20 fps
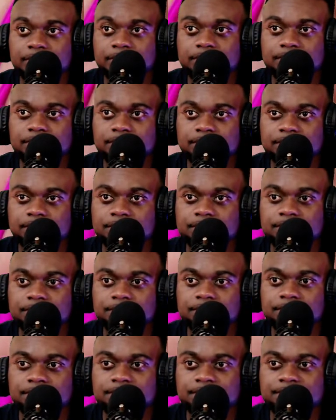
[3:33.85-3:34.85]

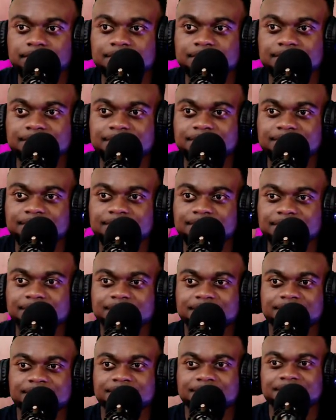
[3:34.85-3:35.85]

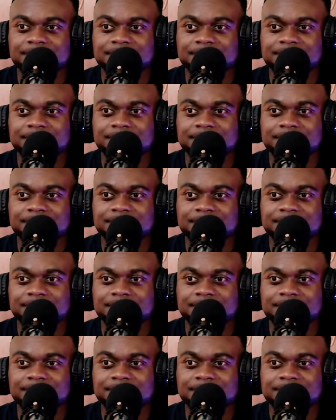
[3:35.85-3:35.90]
(not speaking)